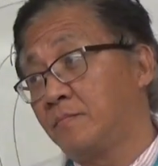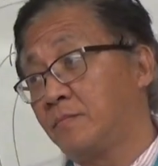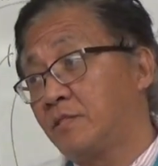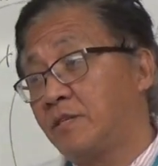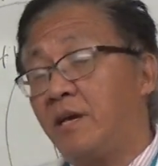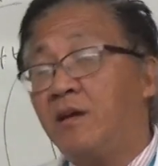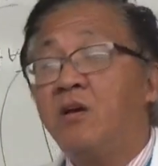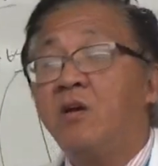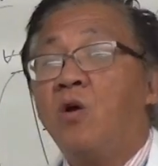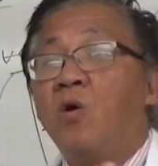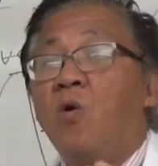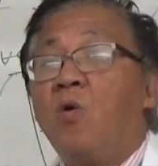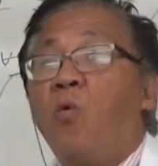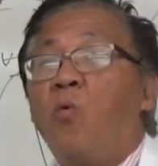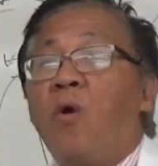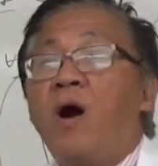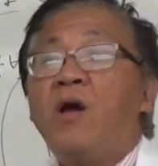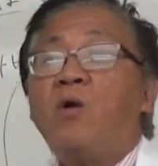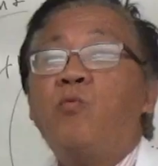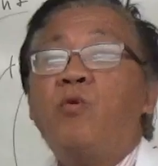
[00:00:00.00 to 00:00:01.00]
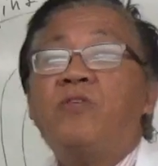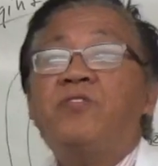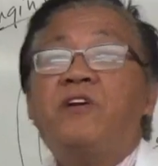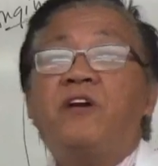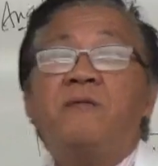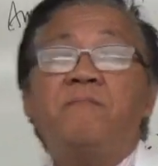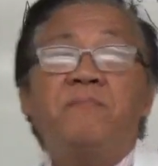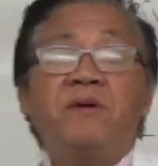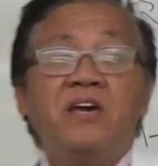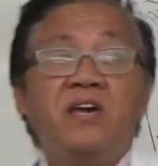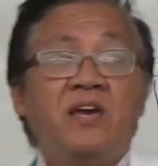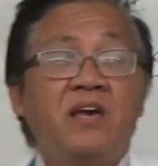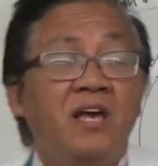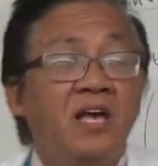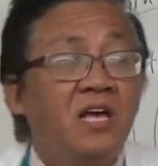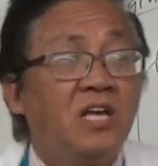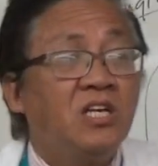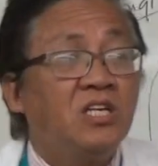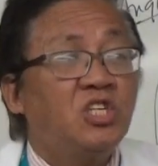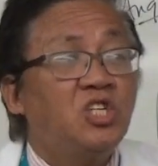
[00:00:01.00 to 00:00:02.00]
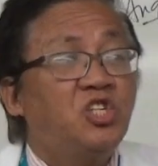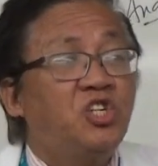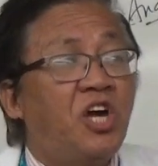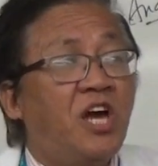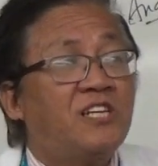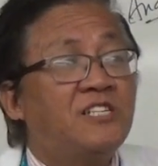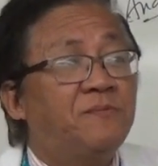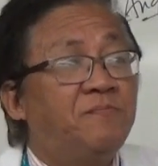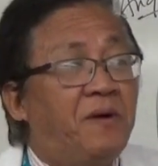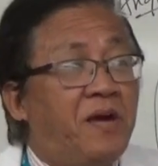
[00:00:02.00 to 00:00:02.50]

Okay? Why would there be chest